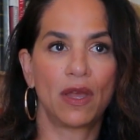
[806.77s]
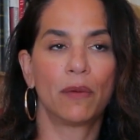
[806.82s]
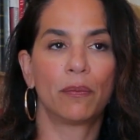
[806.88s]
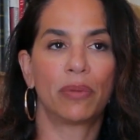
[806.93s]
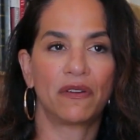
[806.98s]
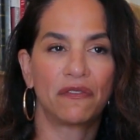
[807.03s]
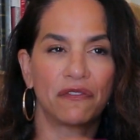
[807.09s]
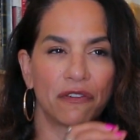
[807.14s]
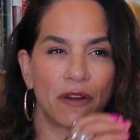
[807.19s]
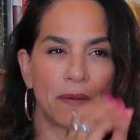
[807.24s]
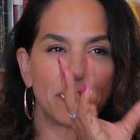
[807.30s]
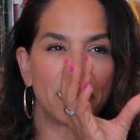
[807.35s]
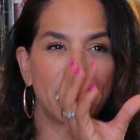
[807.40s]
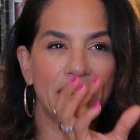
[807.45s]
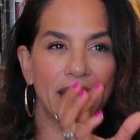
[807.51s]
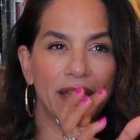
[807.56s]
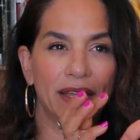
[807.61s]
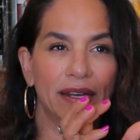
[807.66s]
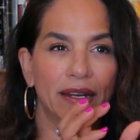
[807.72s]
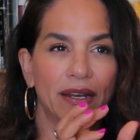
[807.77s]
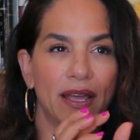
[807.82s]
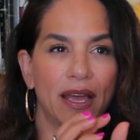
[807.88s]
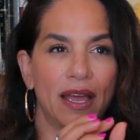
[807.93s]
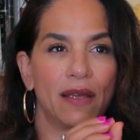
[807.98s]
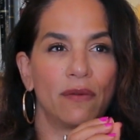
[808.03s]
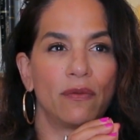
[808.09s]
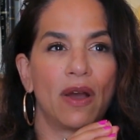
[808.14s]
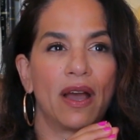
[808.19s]
but from that,
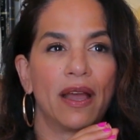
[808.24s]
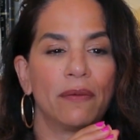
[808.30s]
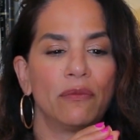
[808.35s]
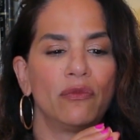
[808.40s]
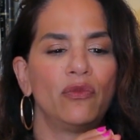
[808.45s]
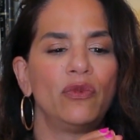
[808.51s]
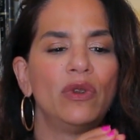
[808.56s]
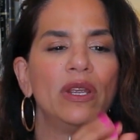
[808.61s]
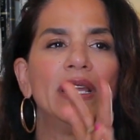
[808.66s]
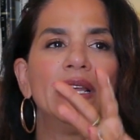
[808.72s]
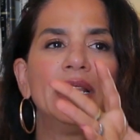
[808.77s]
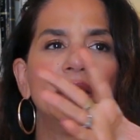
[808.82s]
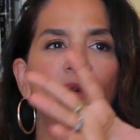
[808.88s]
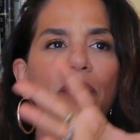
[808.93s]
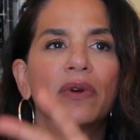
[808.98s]
I'm really